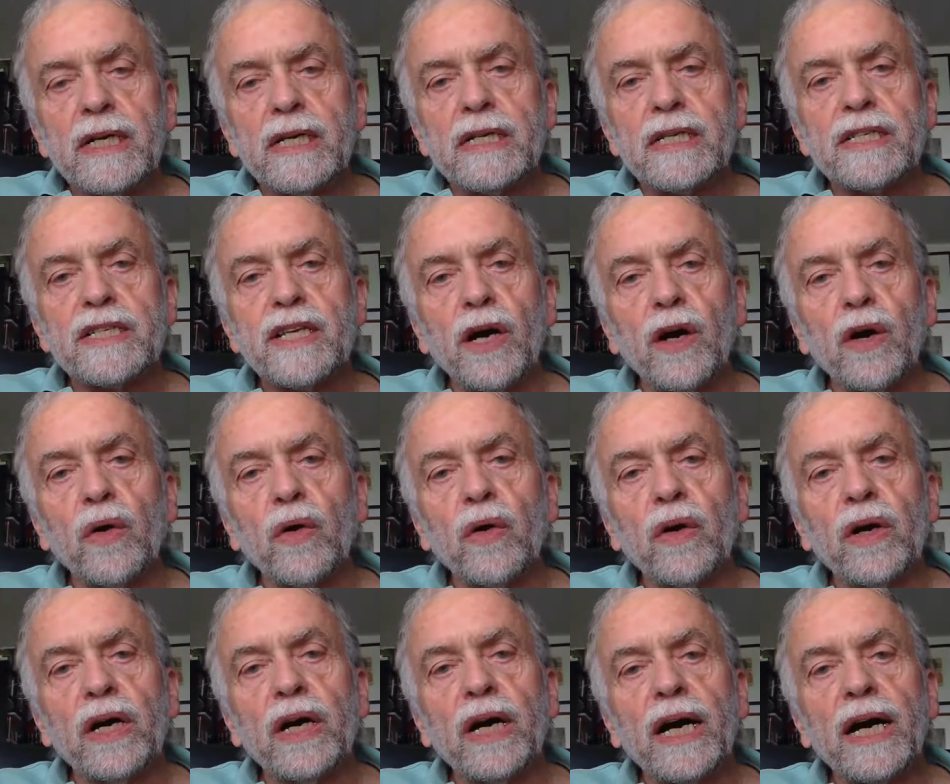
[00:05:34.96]

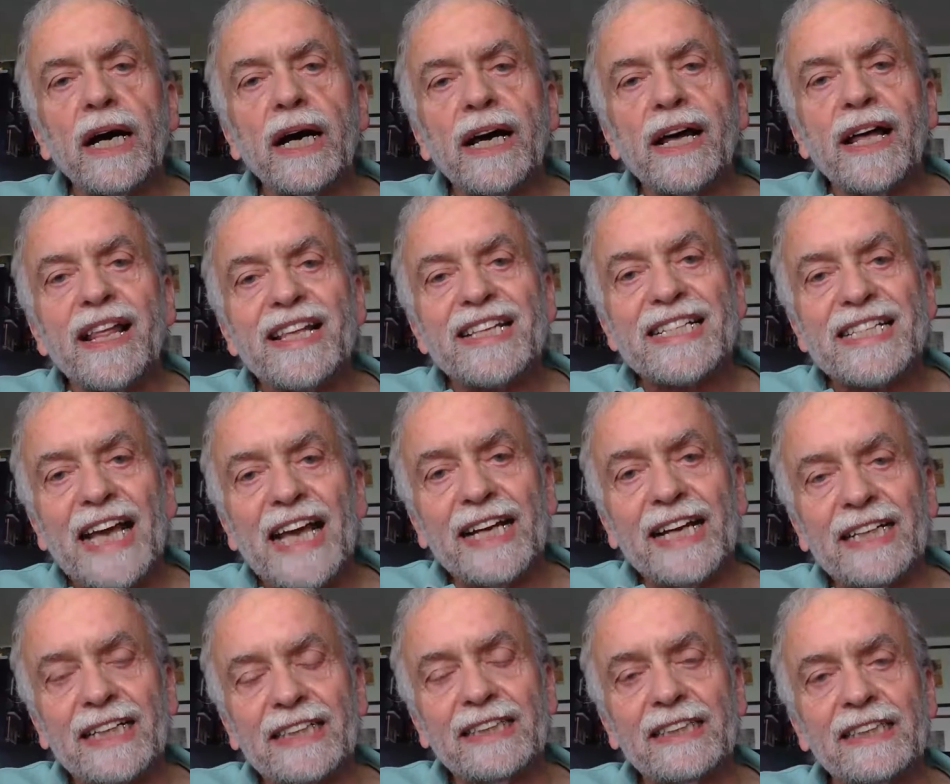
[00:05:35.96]
So
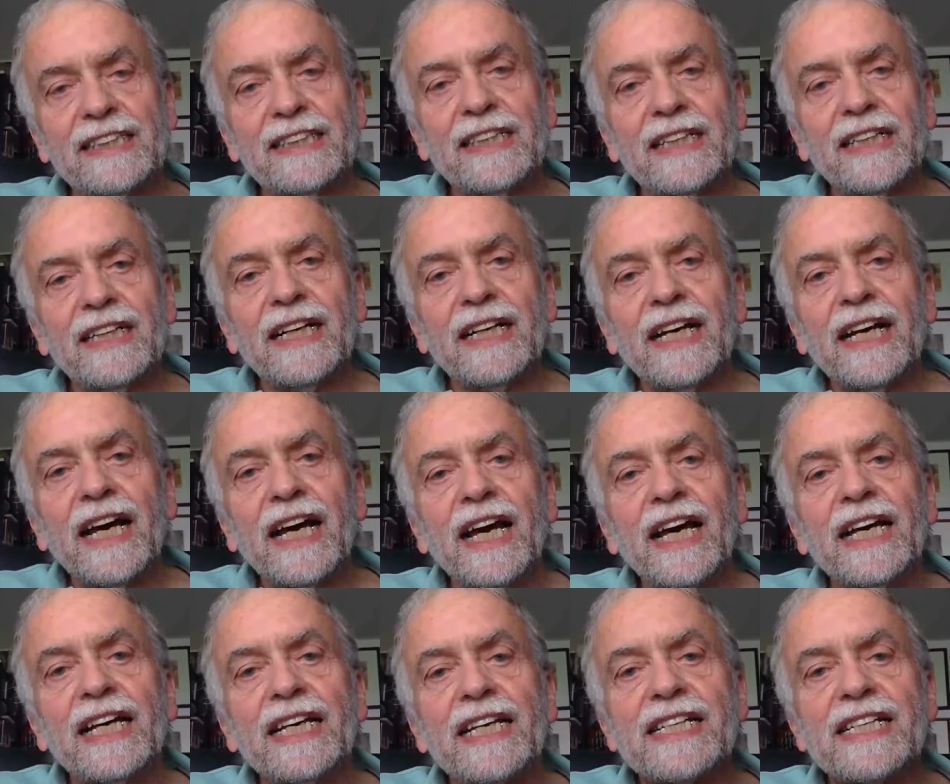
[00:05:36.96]
second,
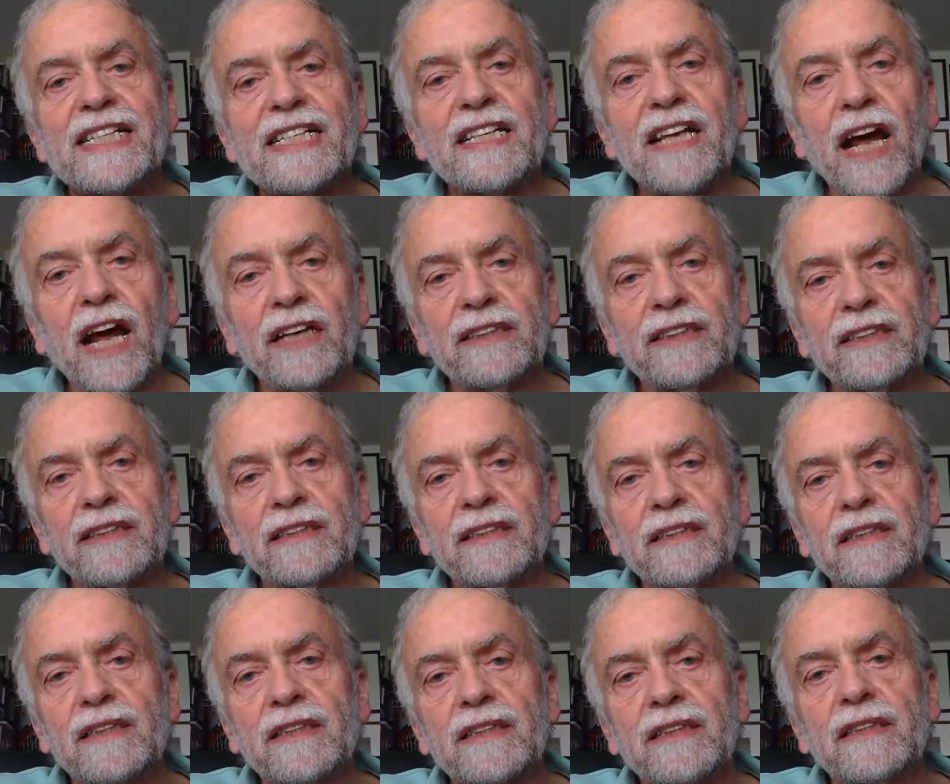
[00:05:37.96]
it is not,
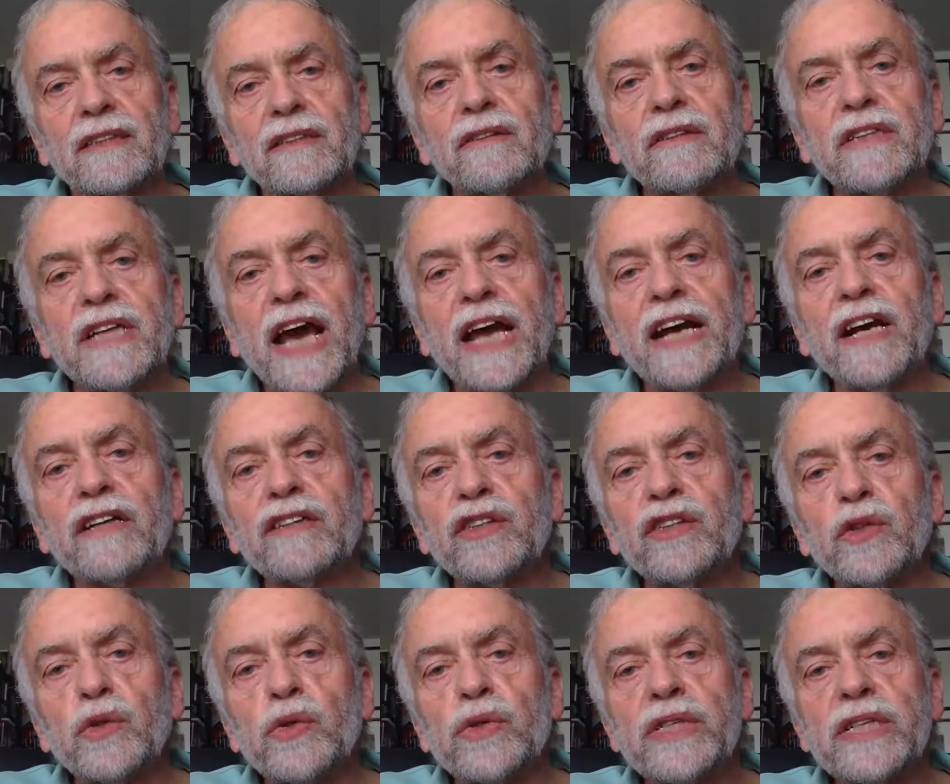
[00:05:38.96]
you cannot
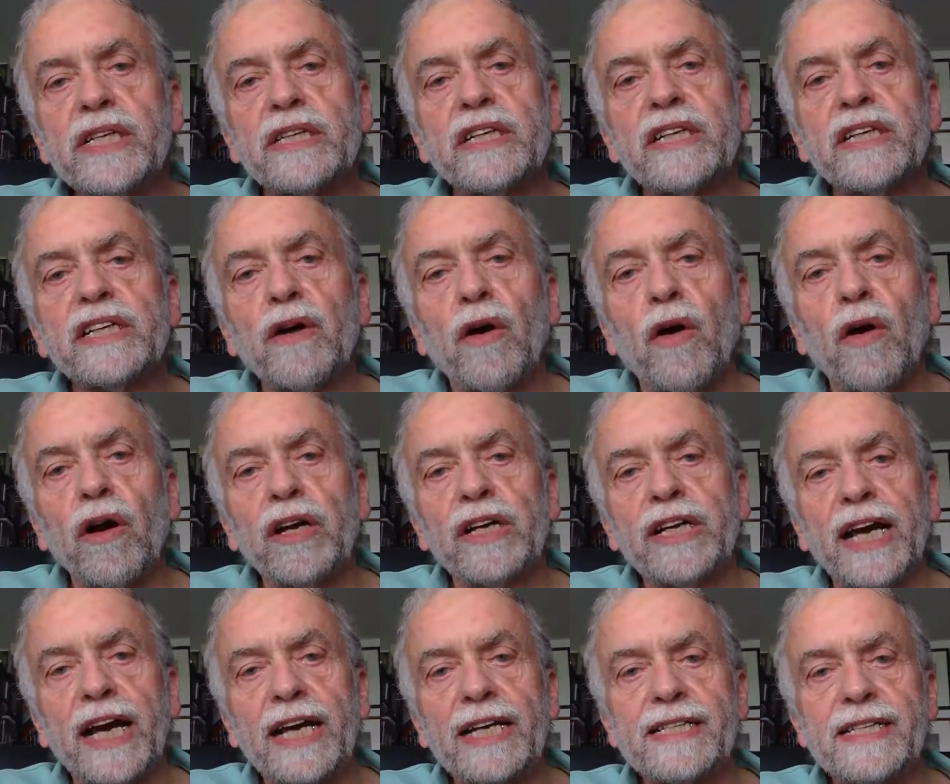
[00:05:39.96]
use it in all
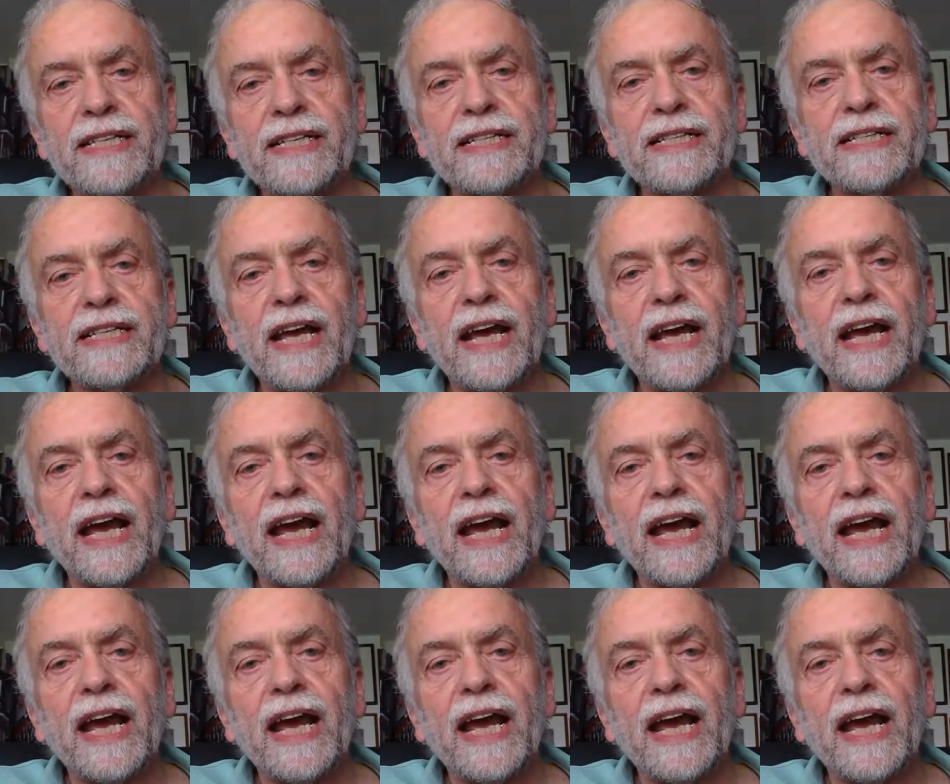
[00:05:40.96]
cases.